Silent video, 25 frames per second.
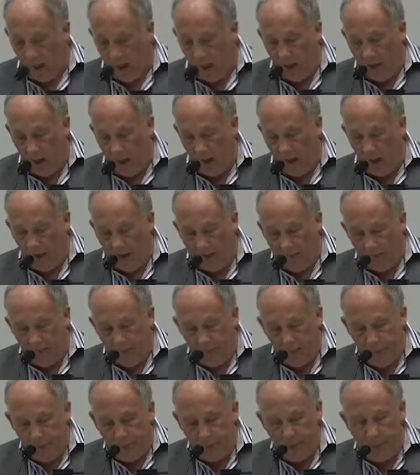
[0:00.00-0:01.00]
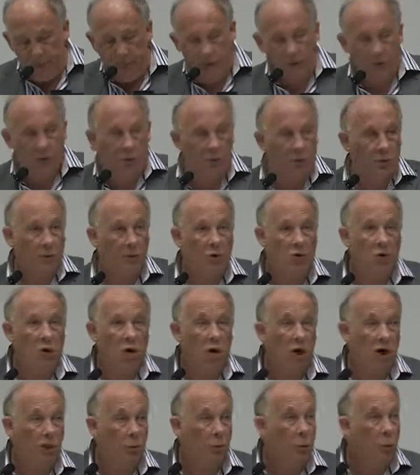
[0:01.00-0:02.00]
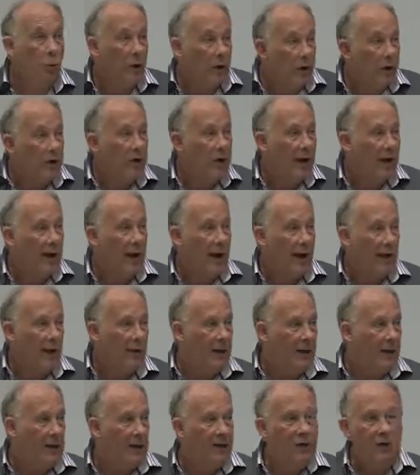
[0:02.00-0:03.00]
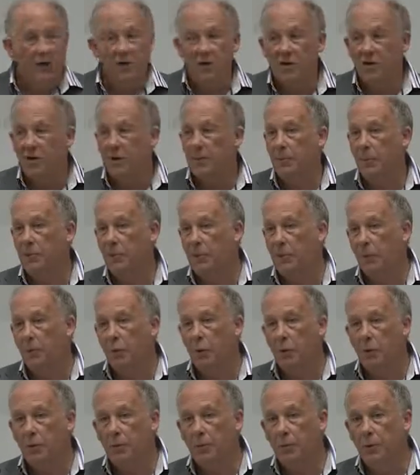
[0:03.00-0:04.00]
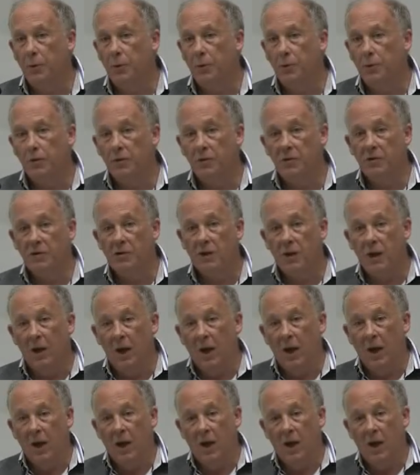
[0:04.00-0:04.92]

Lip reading: and B, to try and wrinkle out actually some of the problems